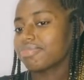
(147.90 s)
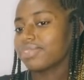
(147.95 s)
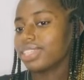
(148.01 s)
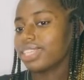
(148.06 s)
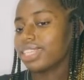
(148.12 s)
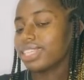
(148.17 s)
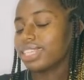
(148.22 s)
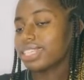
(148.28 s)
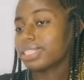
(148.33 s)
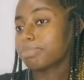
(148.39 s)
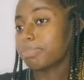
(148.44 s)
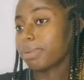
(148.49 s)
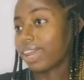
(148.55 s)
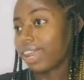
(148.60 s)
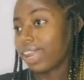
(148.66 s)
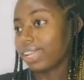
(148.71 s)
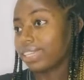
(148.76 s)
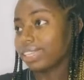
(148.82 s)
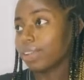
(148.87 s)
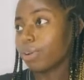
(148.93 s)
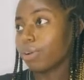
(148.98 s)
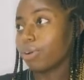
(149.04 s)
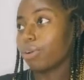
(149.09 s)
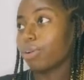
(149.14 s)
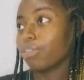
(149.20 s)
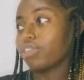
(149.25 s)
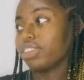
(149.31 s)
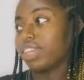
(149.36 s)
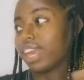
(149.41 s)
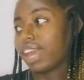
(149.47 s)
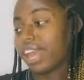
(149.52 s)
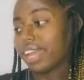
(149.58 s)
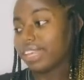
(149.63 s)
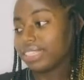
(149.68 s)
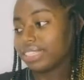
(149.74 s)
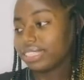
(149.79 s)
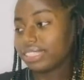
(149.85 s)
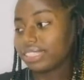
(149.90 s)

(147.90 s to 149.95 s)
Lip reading: despite all of that,